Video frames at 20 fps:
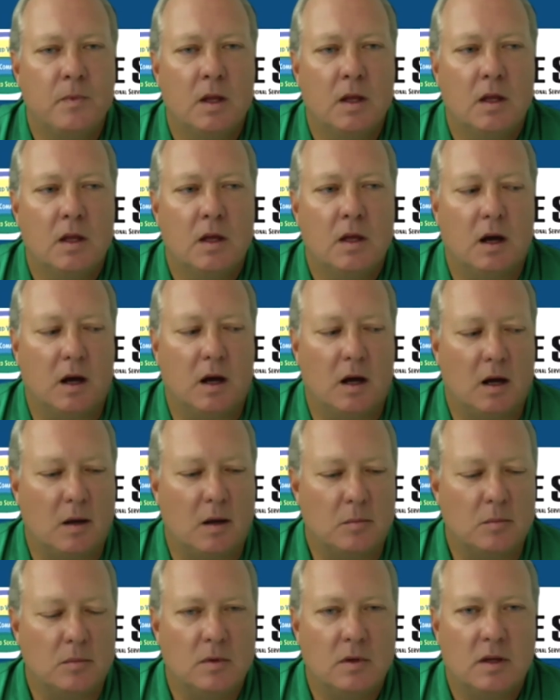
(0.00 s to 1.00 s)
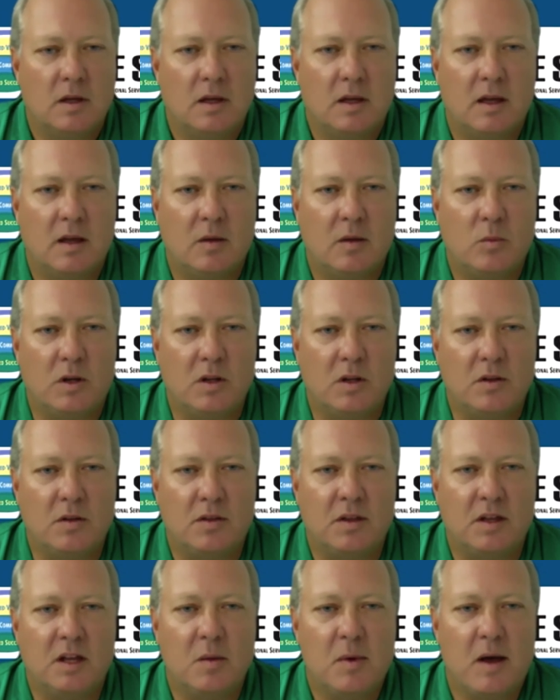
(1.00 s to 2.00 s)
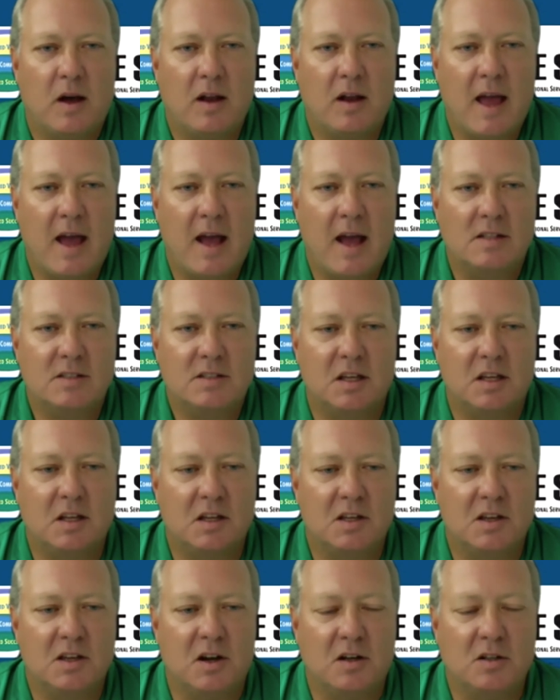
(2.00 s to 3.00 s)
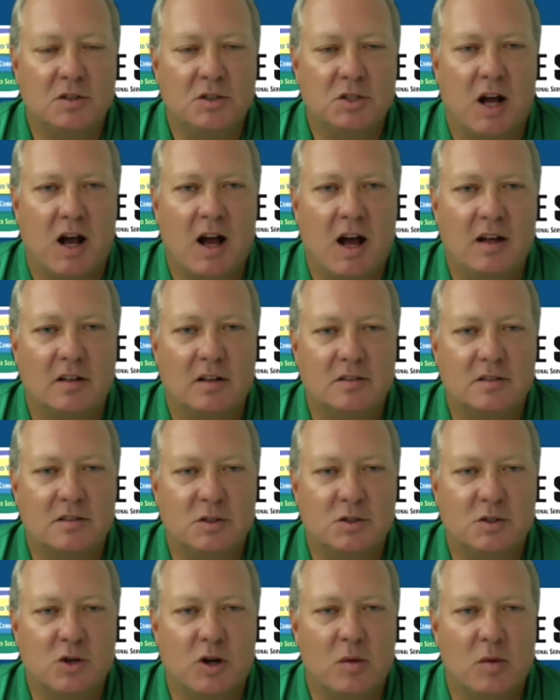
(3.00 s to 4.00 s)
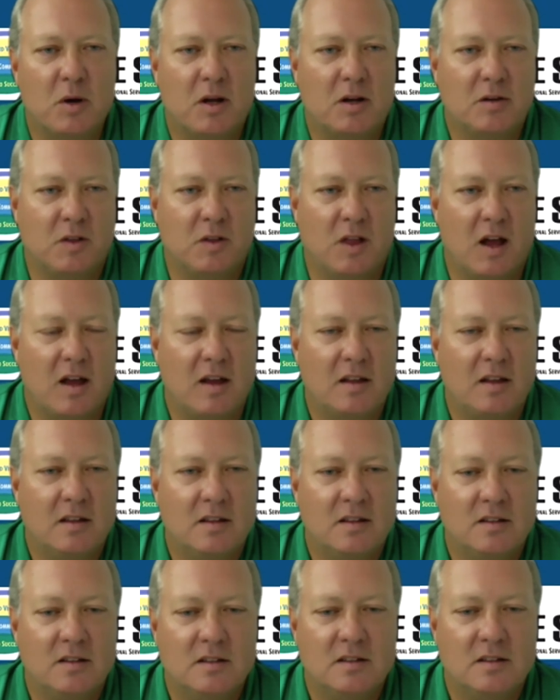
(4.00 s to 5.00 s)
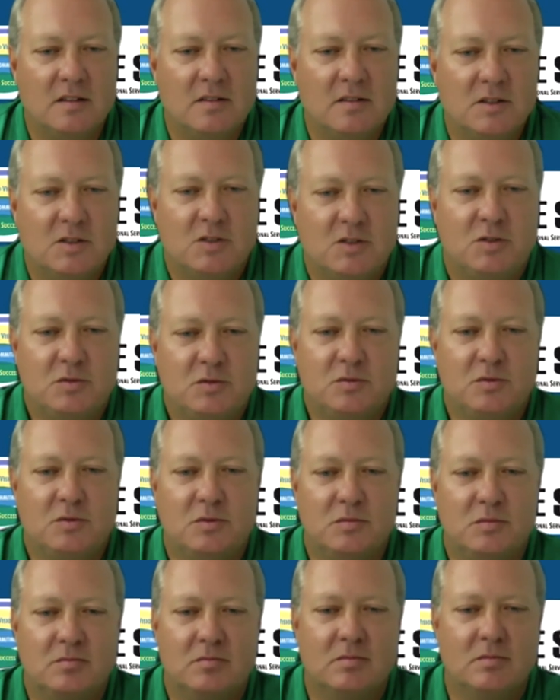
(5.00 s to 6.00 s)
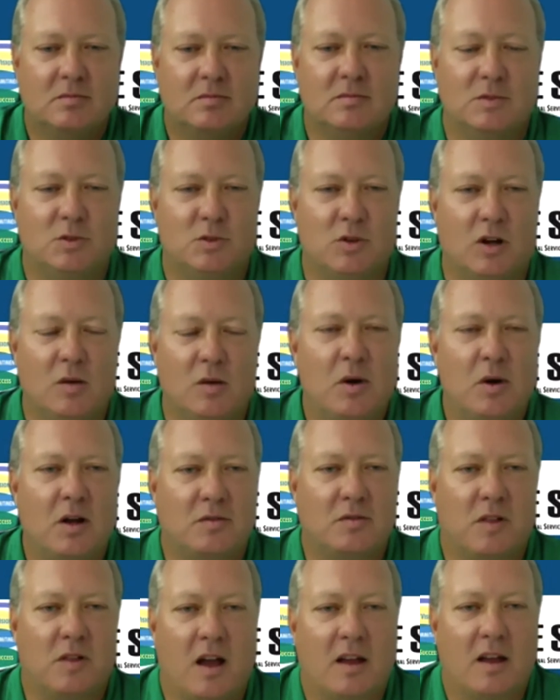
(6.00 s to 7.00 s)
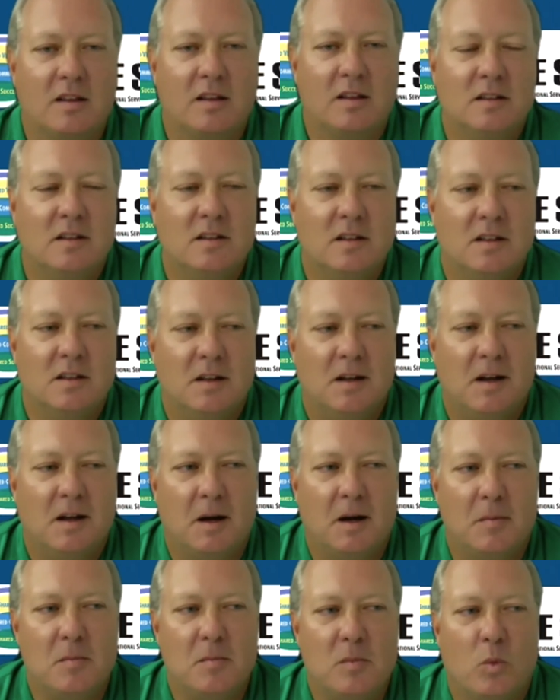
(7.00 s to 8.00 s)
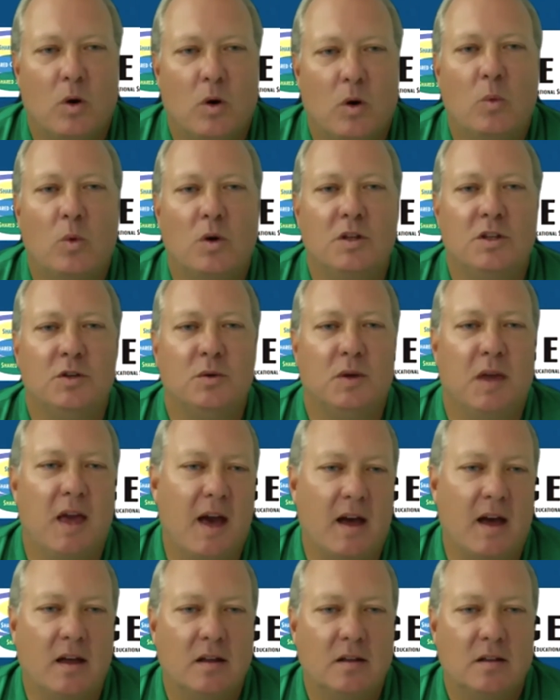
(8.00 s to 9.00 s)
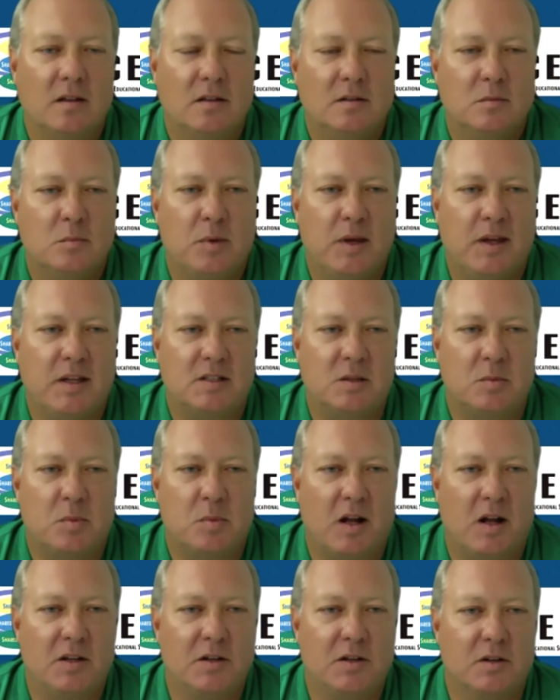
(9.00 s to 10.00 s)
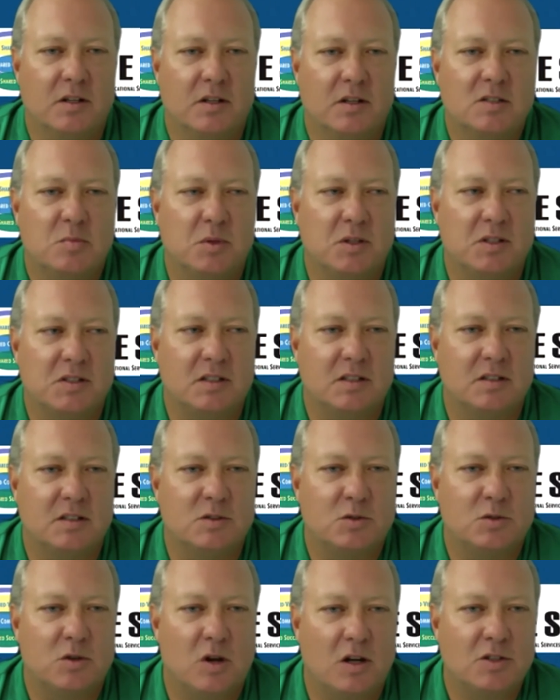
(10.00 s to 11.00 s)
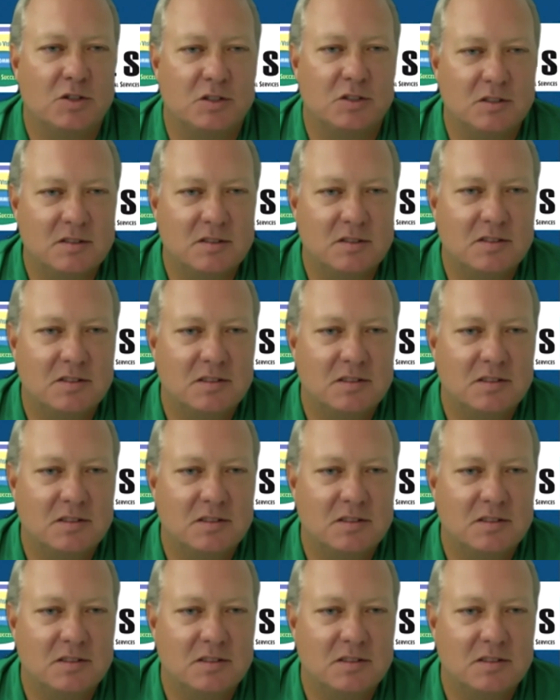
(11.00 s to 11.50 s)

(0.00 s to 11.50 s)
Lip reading: And when you think about asking a young child to draw a butterfly, just draw a butterfly. What will you get based upon your explicit instructions?